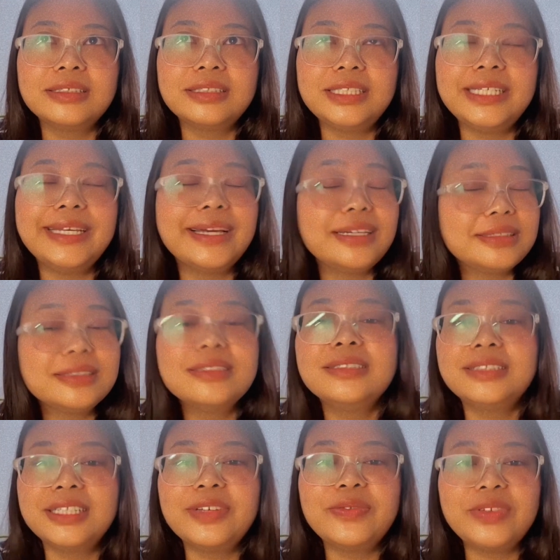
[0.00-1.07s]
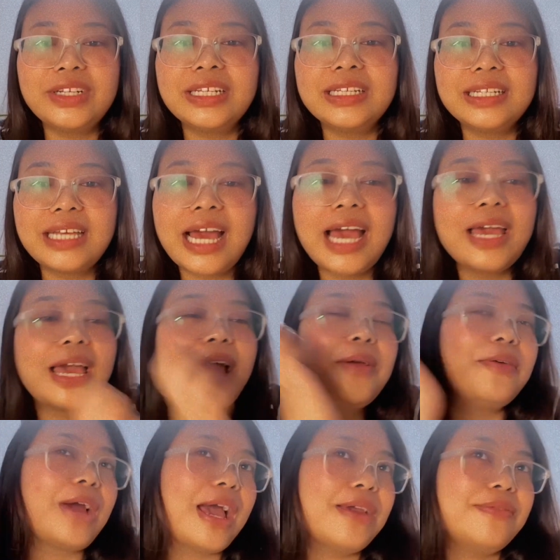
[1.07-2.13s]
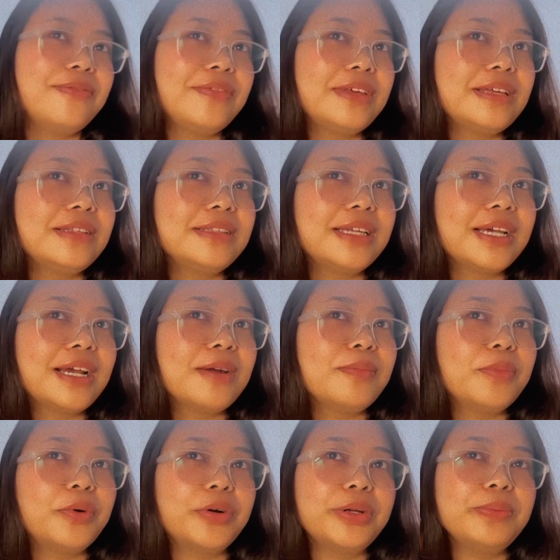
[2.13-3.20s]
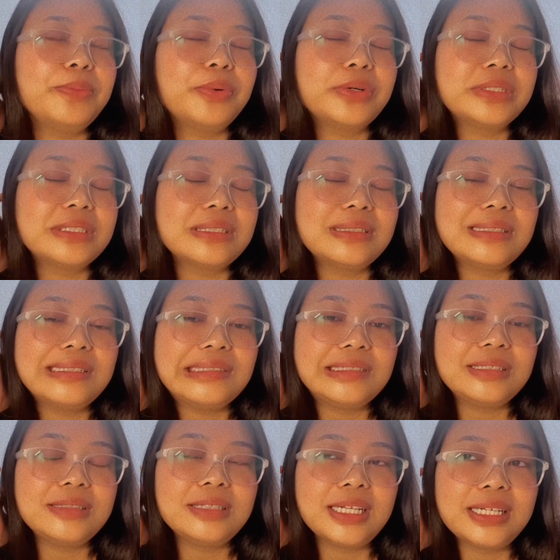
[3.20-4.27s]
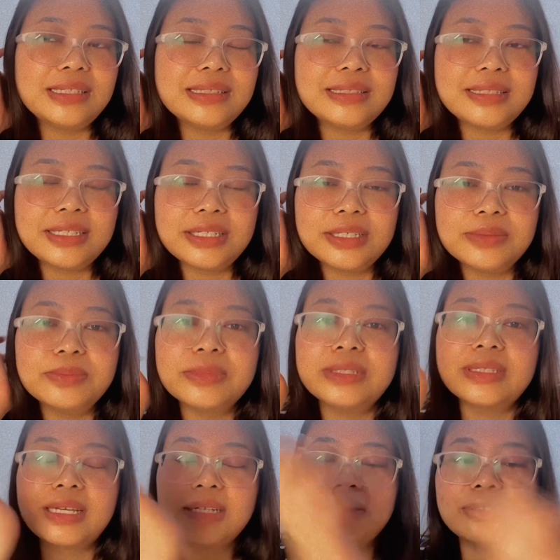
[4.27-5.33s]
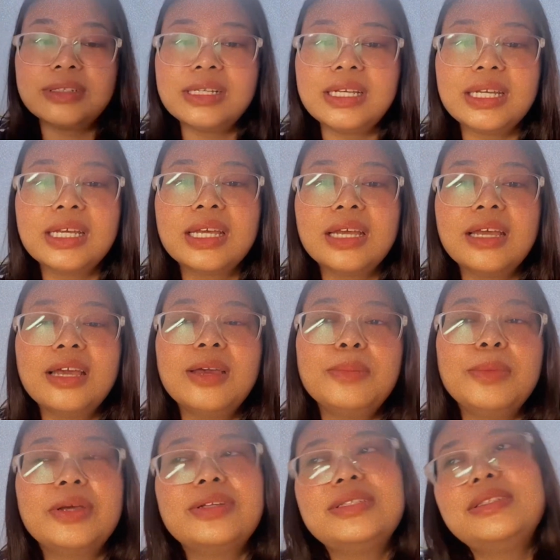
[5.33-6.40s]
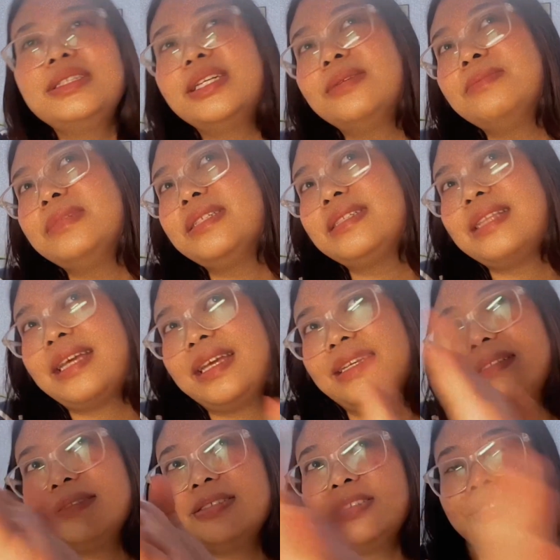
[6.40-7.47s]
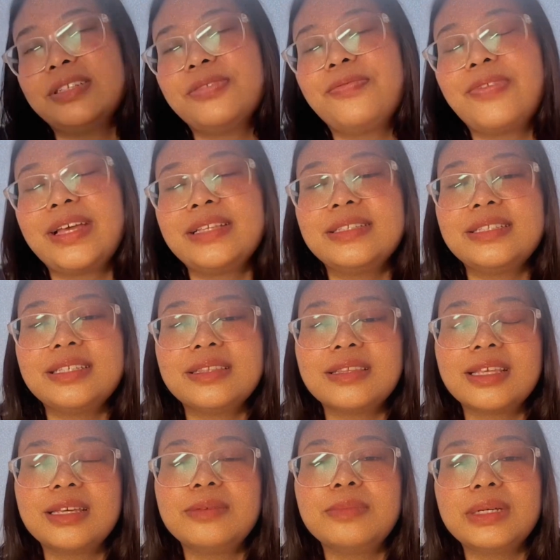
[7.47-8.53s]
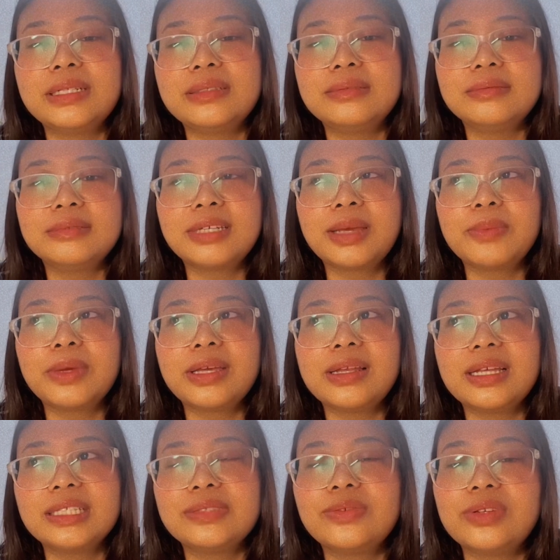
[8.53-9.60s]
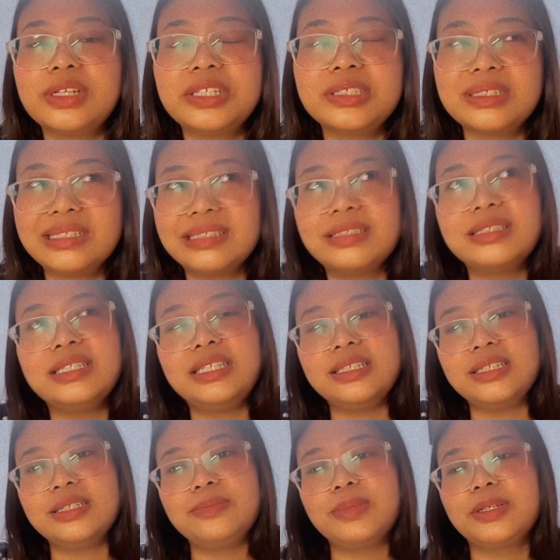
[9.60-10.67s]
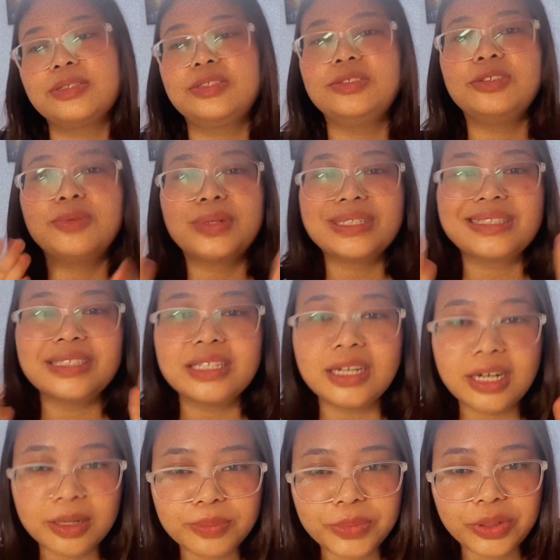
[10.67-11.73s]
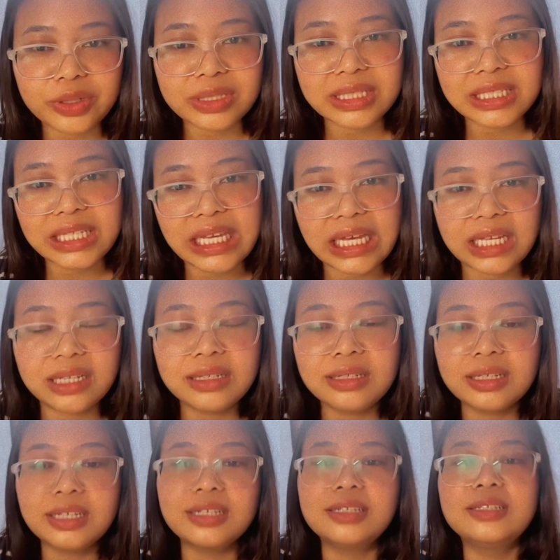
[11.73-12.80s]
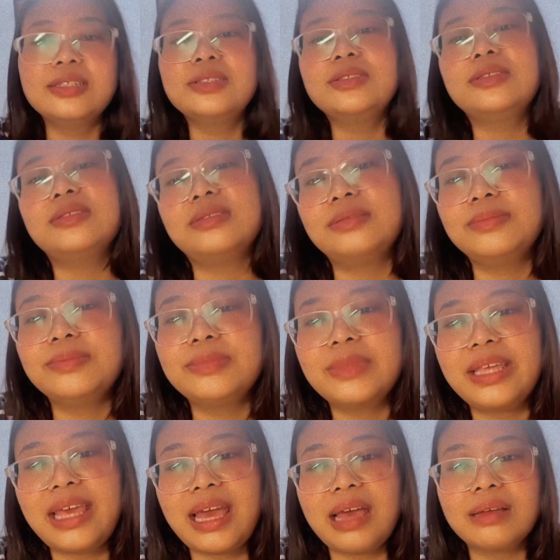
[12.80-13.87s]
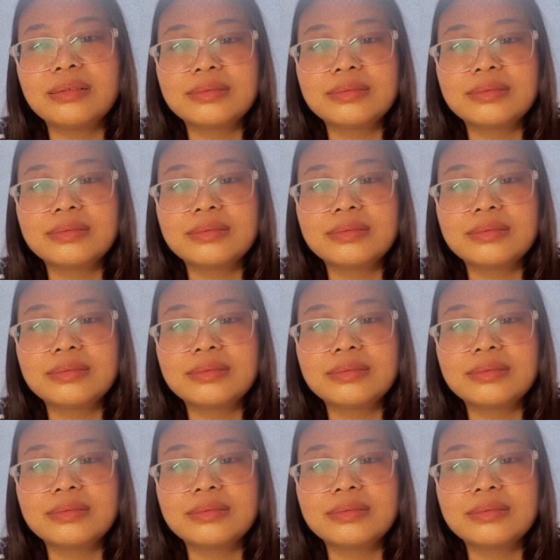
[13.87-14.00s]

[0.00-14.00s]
yeah, definitely. I feel they are more important than serums actually, because serums is like a fancy thing, but chemical exfoliation is needed because you don't want to scrub your skin. So yeah.